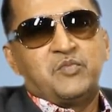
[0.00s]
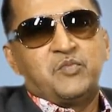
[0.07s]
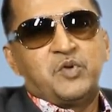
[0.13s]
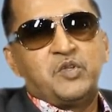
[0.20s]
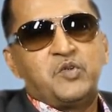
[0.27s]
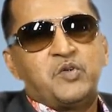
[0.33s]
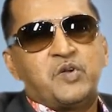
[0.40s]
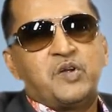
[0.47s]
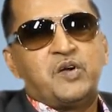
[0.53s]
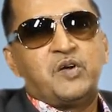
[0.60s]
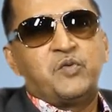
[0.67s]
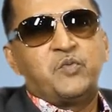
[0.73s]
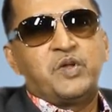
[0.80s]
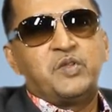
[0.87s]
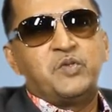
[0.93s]
When
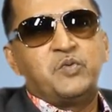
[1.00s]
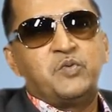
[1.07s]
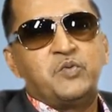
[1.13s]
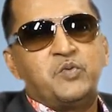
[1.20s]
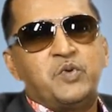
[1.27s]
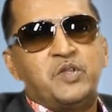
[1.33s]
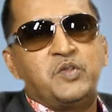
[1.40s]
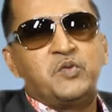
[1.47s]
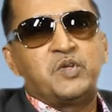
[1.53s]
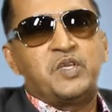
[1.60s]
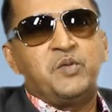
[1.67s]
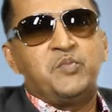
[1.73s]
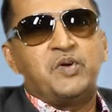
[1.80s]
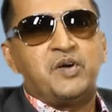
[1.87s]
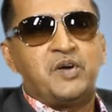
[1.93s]
you
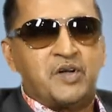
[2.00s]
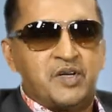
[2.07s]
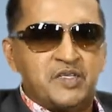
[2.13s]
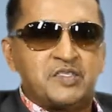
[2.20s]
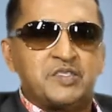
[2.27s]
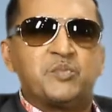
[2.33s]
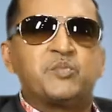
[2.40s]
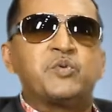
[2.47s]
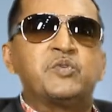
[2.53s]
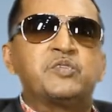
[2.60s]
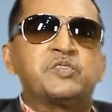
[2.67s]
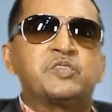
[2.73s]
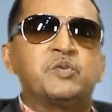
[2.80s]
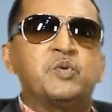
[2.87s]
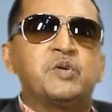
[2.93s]
keep an honest
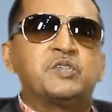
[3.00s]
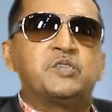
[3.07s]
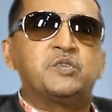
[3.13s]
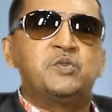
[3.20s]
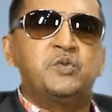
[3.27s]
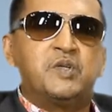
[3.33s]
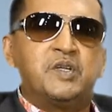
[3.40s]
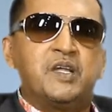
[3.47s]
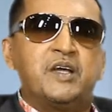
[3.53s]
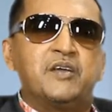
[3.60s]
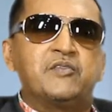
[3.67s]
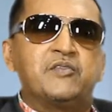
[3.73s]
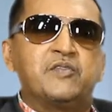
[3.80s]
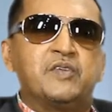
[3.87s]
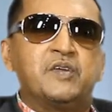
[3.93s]
approach to what you do in life,